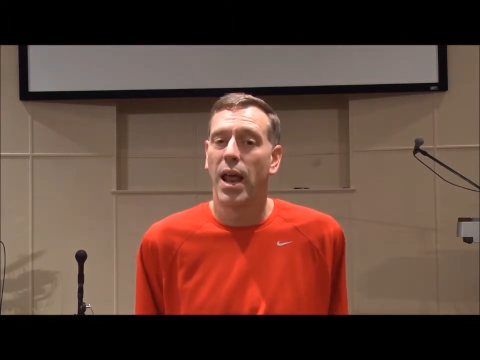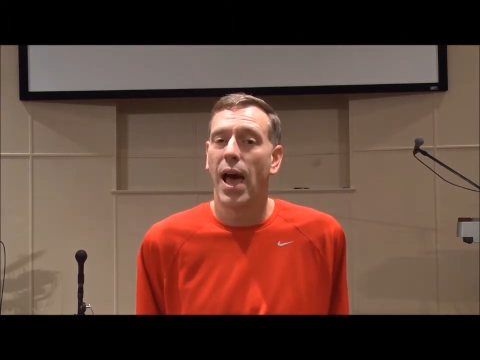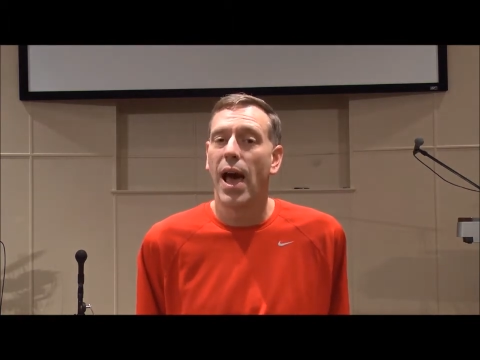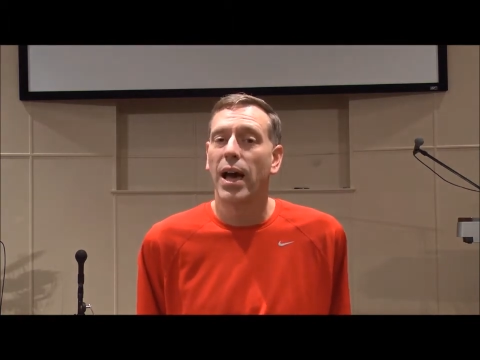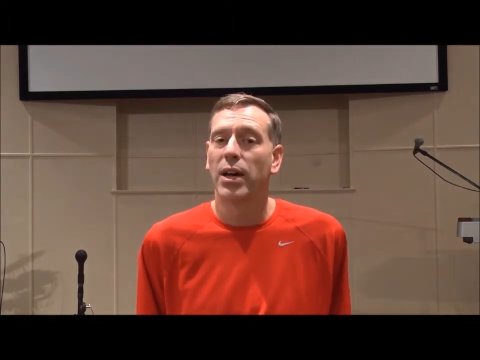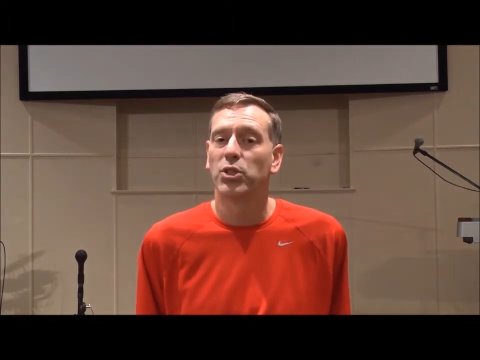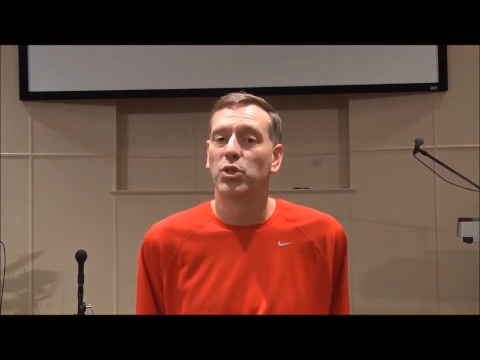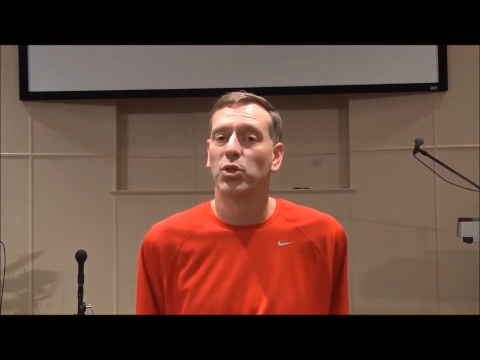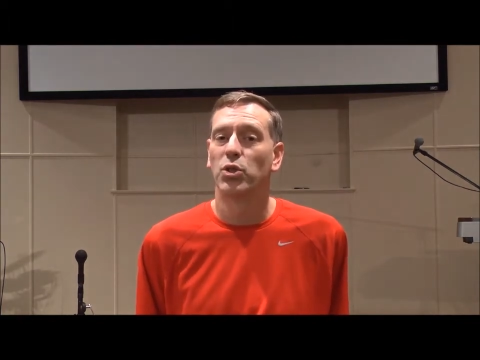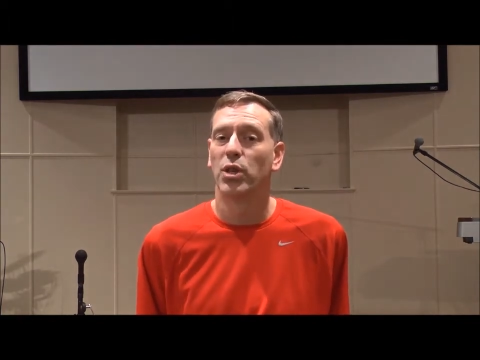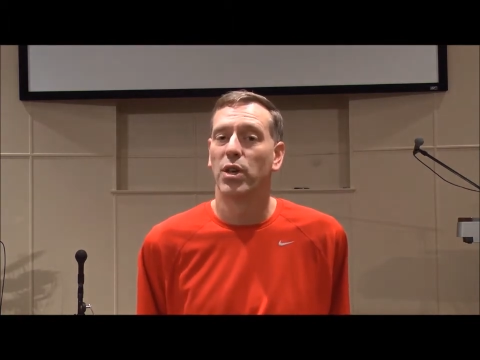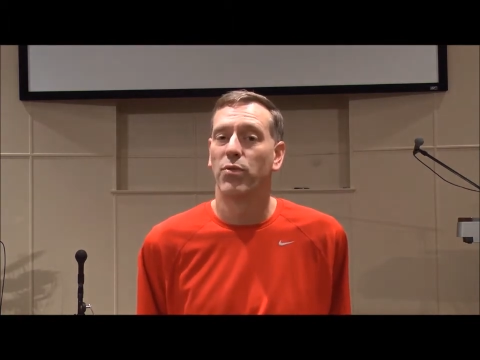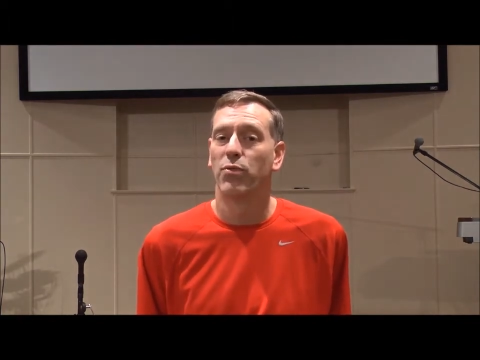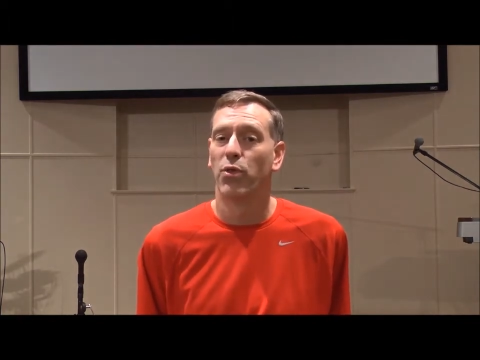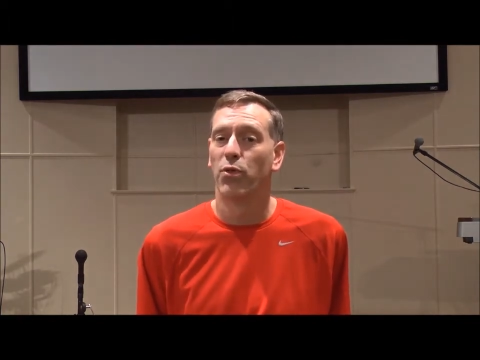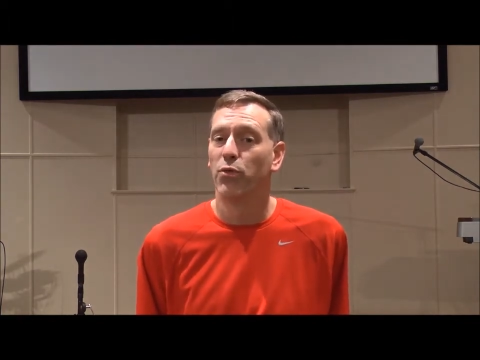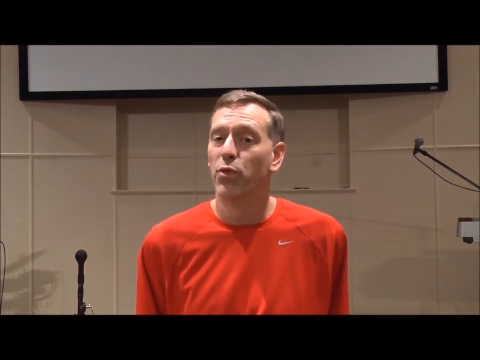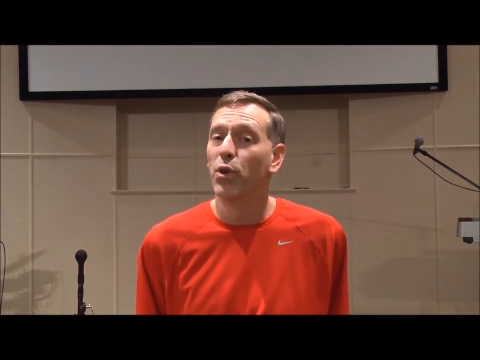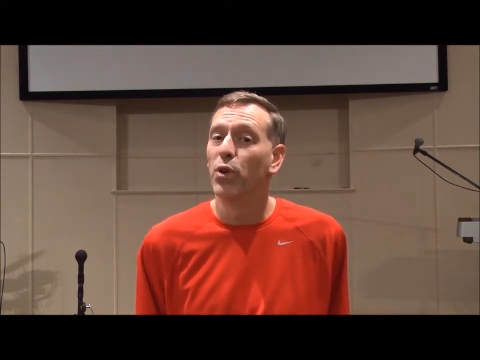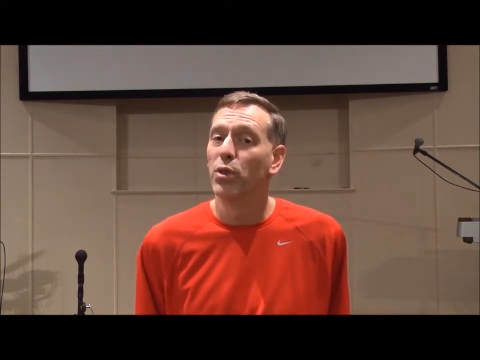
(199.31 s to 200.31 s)
actually
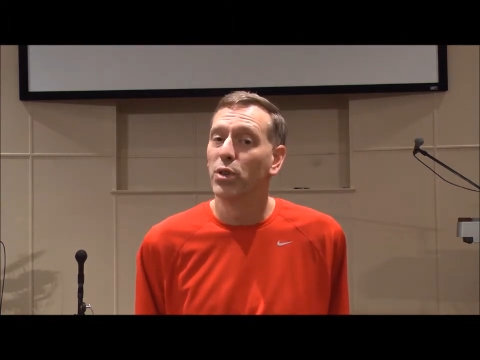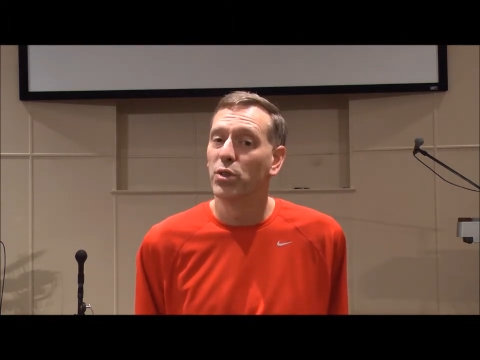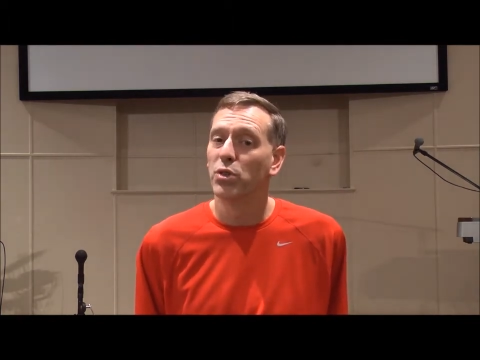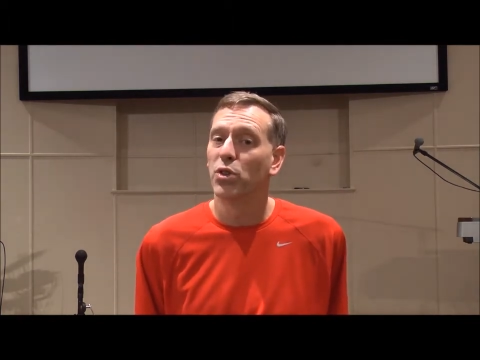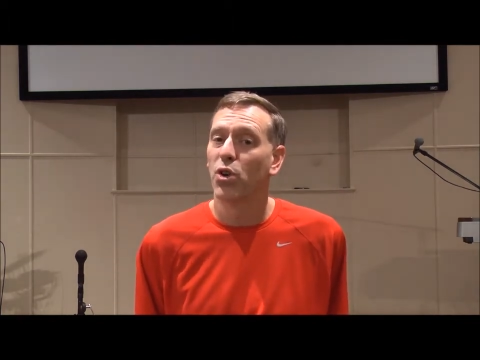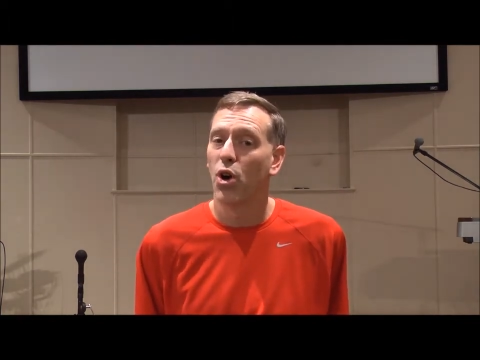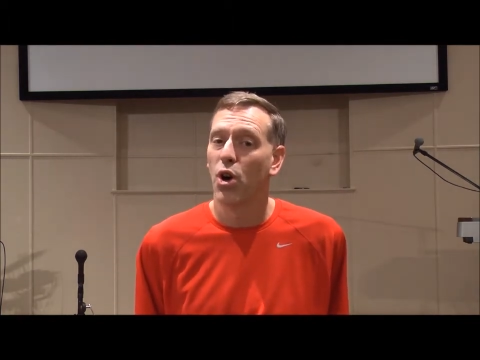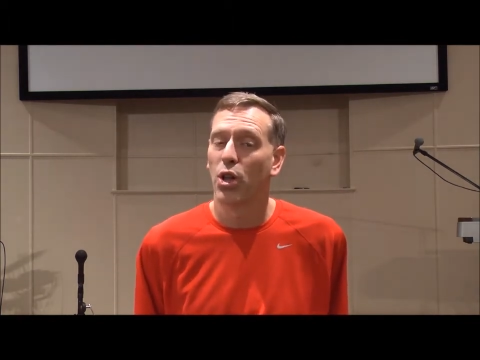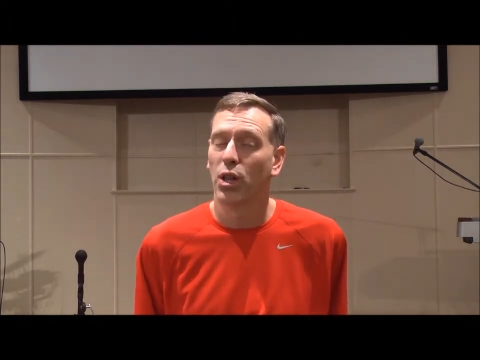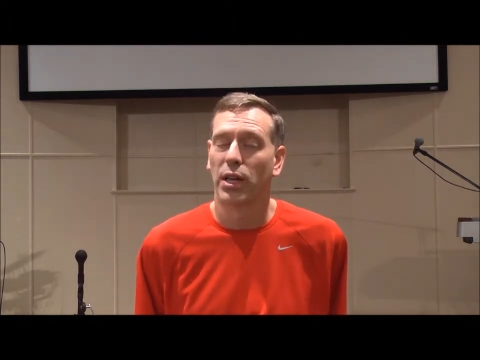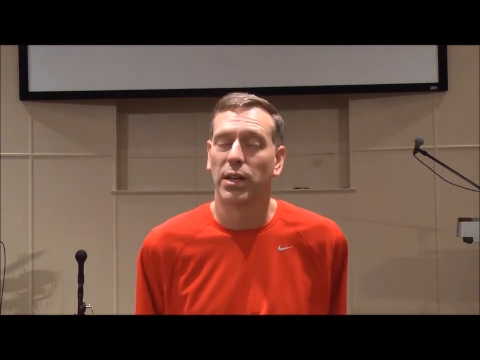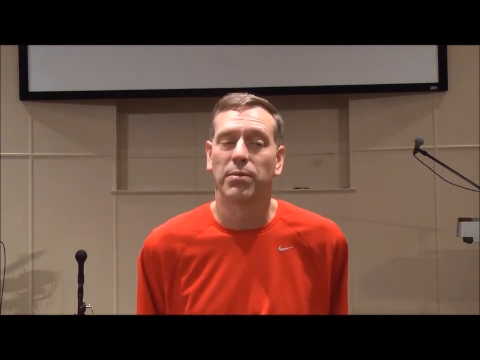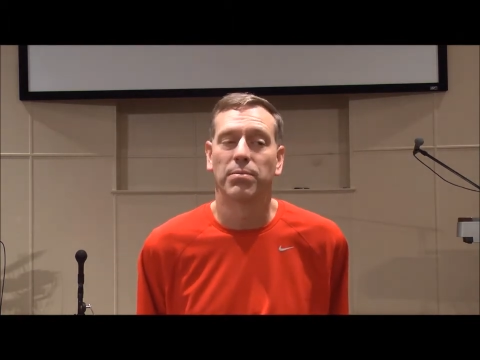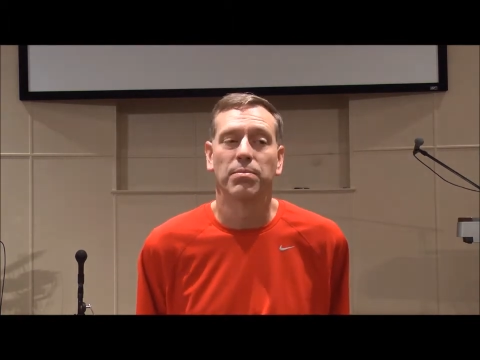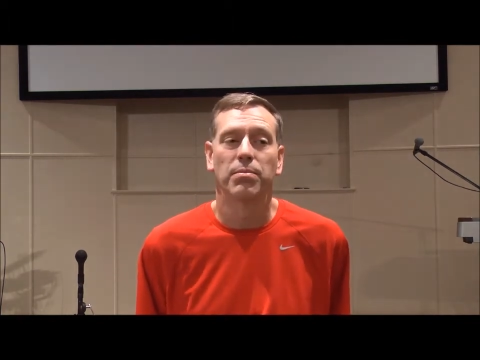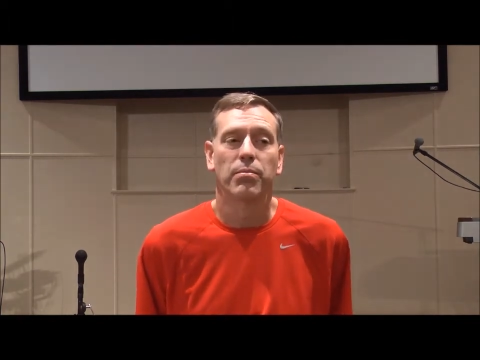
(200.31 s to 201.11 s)
fulfill this calling.